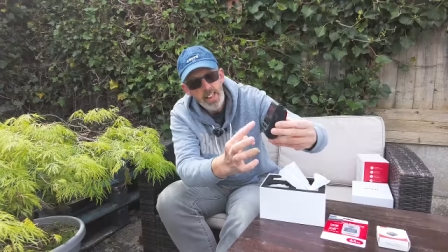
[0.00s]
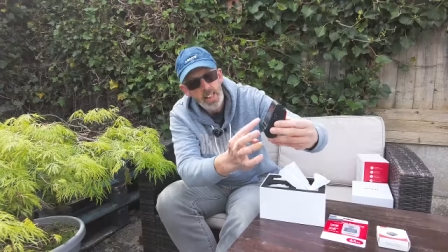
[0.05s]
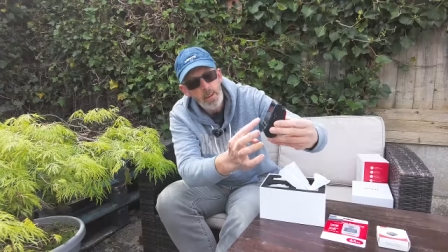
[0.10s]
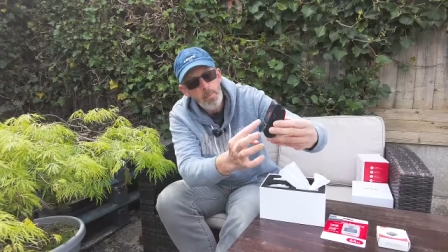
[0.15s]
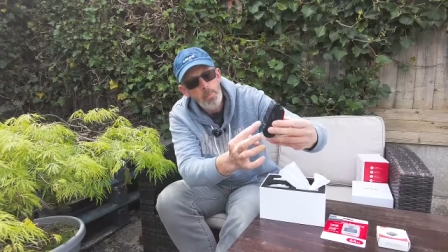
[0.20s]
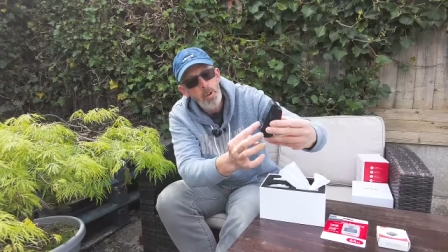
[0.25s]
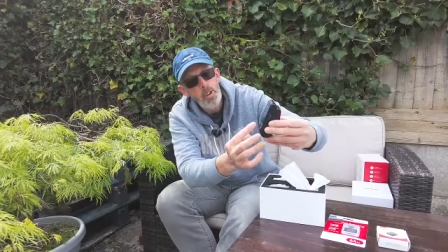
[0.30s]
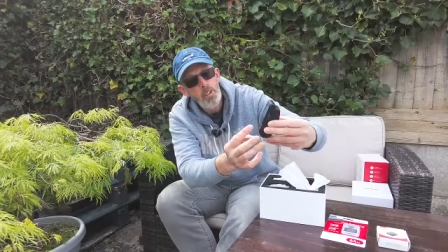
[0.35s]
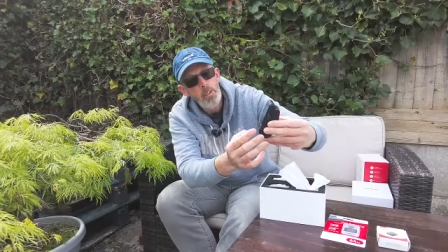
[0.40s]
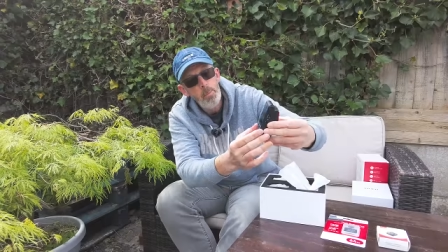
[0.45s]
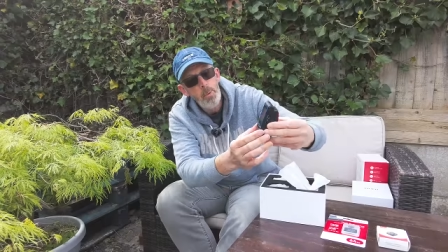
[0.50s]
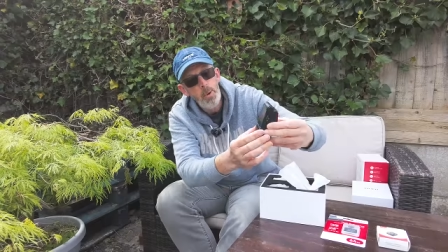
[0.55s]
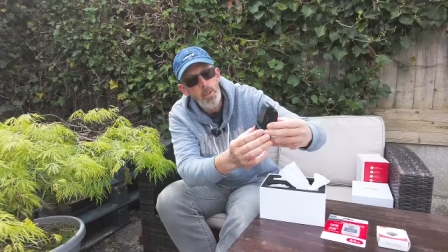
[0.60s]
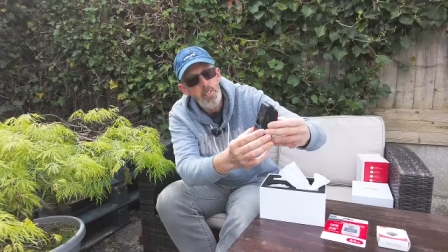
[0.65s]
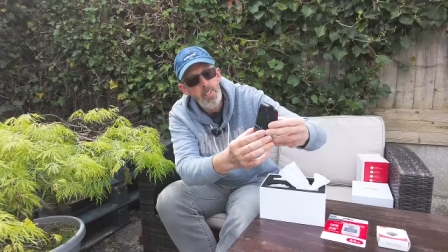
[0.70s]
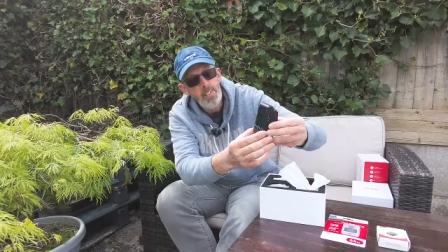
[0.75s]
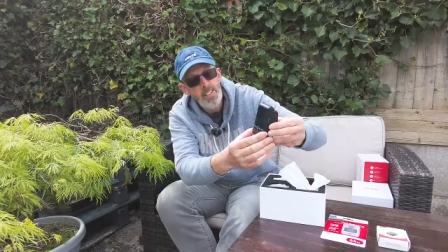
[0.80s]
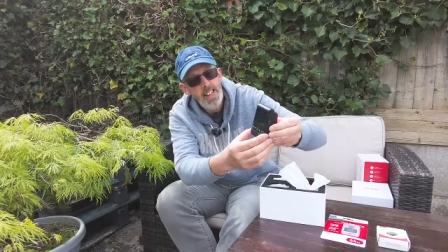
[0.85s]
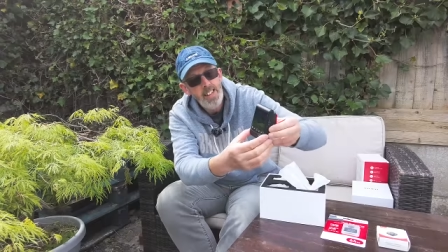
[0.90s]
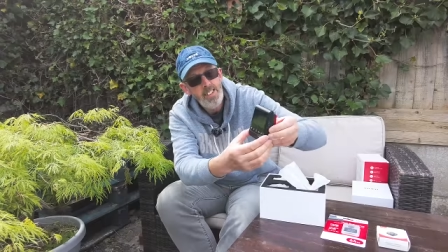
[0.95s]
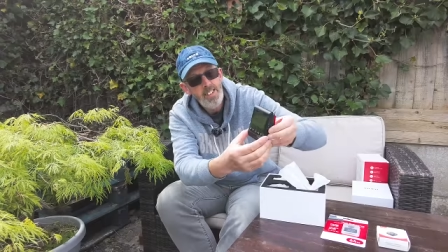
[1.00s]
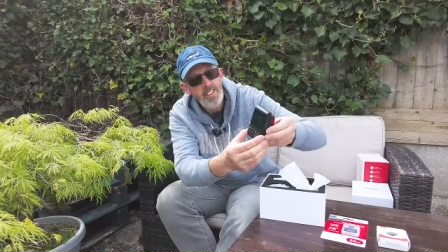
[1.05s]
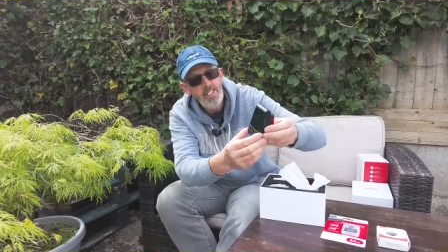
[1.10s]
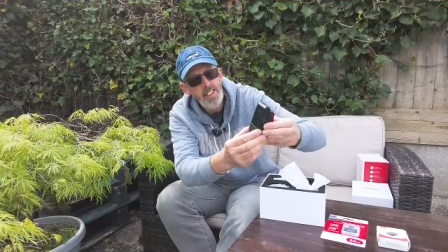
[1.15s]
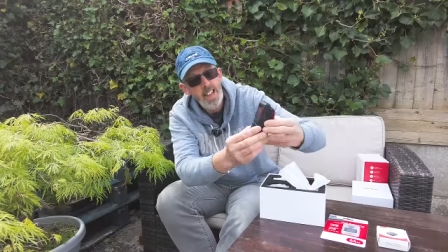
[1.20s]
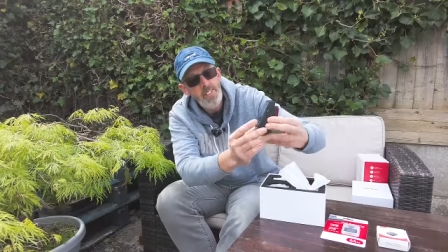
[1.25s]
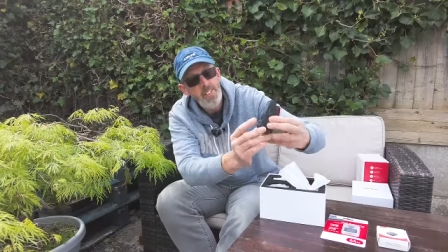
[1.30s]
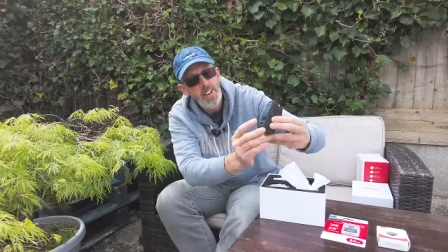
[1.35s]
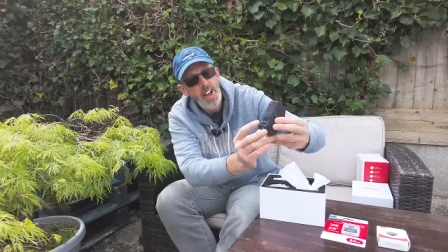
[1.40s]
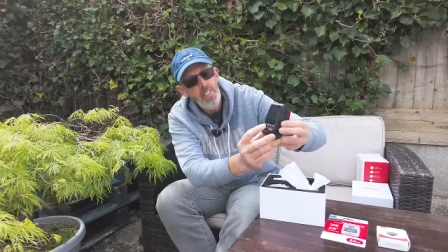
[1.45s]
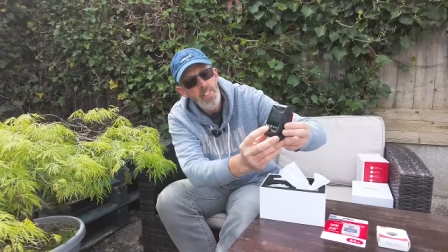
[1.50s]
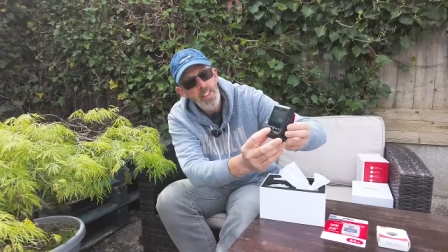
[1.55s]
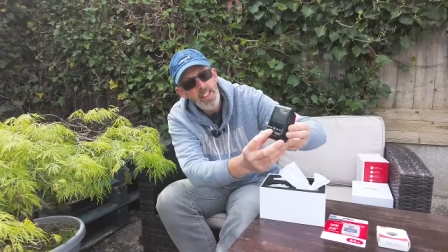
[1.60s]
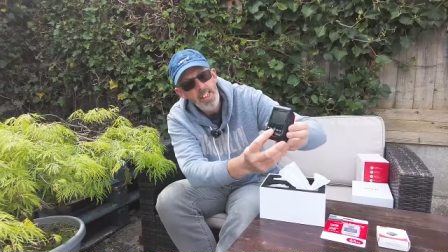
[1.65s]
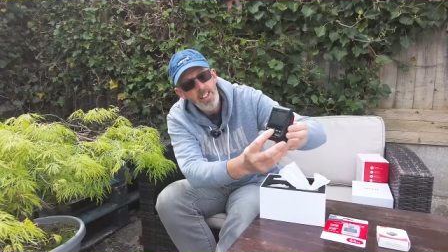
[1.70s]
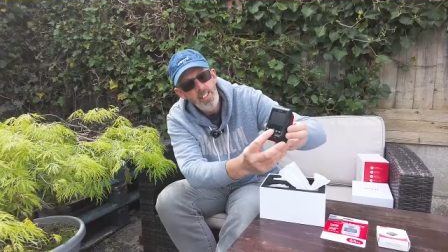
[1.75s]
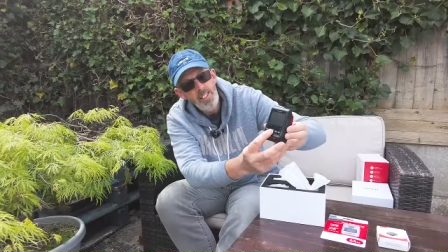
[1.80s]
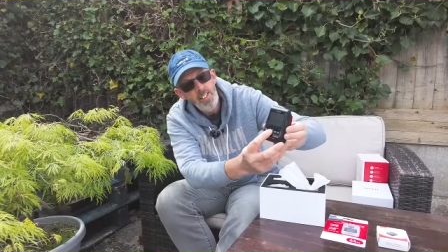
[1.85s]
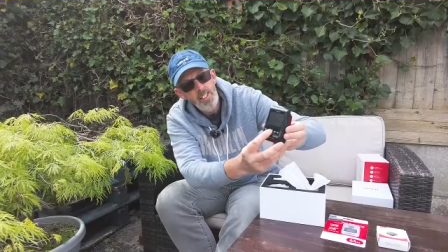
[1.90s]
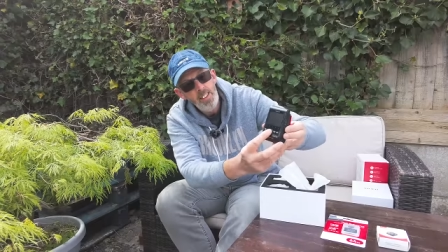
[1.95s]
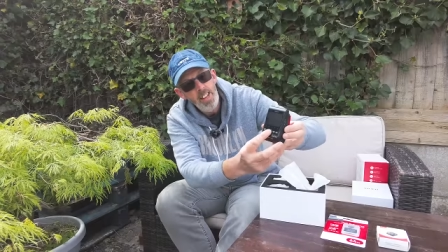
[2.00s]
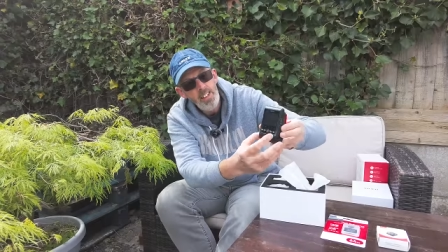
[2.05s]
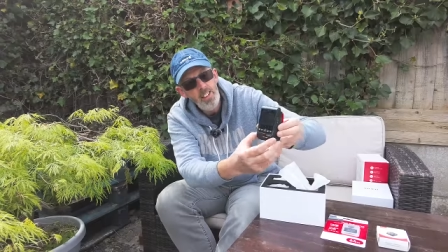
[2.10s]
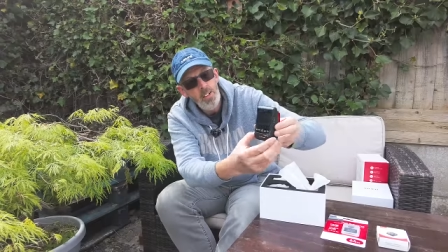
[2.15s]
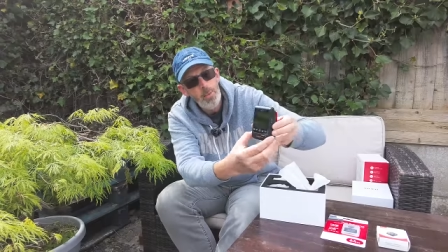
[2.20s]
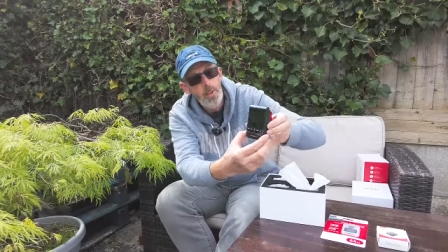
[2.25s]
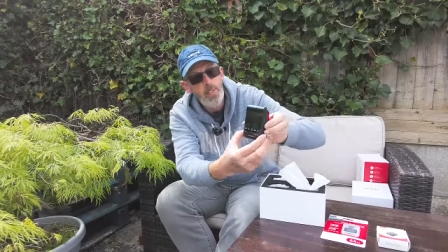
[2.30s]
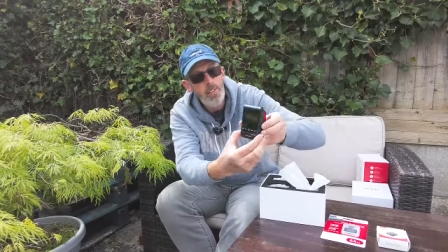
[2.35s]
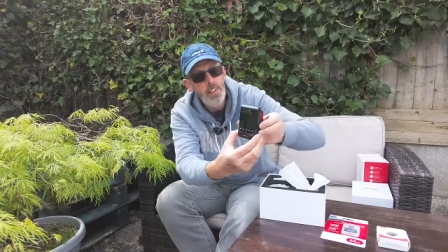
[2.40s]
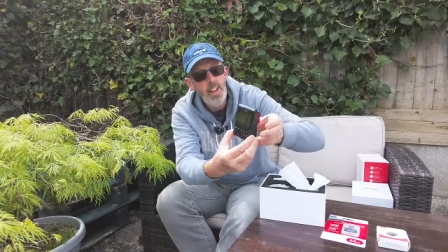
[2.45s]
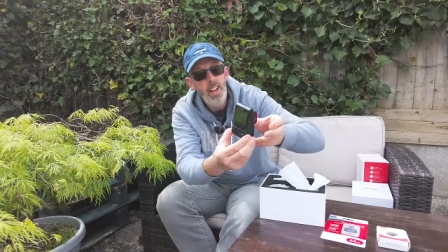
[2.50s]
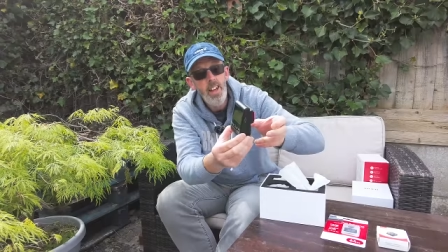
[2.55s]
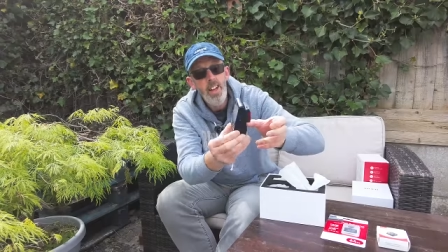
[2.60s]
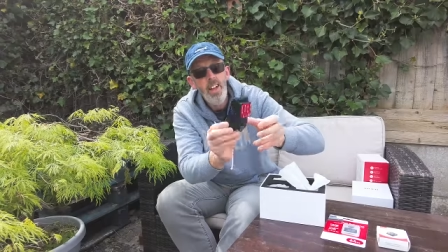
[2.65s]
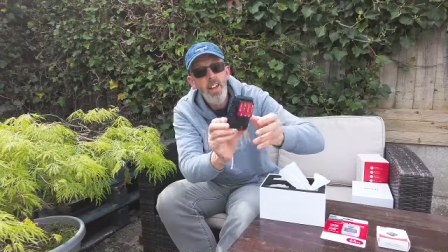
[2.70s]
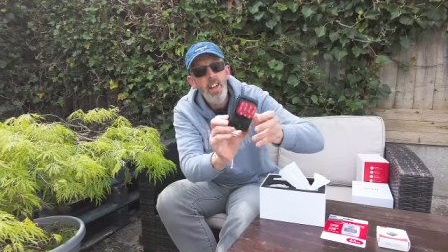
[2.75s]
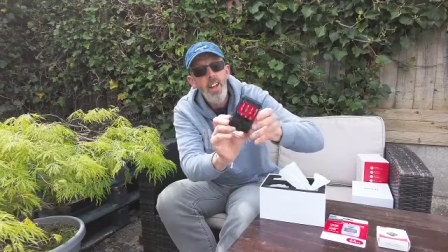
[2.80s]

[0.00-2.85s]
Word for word: You can press a button on there to save it. I think it's the center one there.